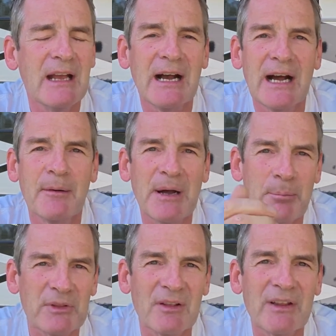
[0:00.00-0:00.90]
Um, I'll
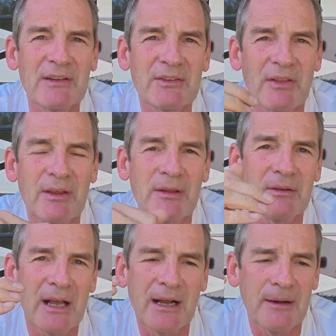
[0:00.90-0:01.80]
put the links to
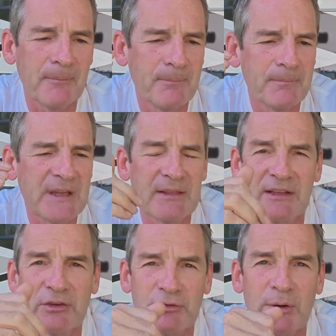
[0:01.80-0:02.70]
the uh, in the
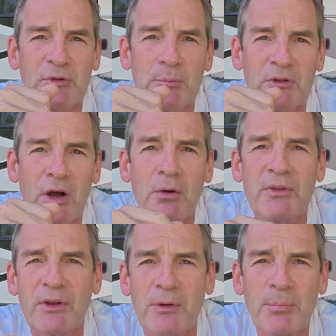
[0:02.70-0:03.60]
description below
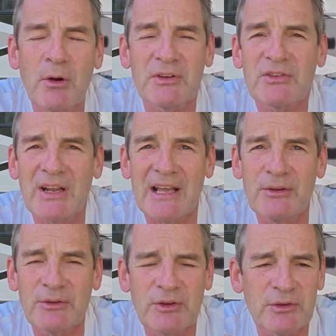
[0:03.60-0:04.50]
and the components that I
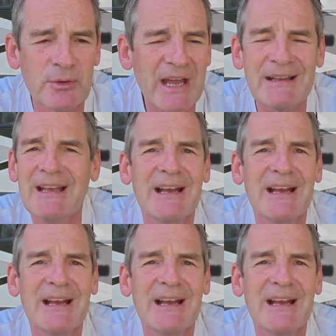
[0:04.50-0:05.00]
used to do that.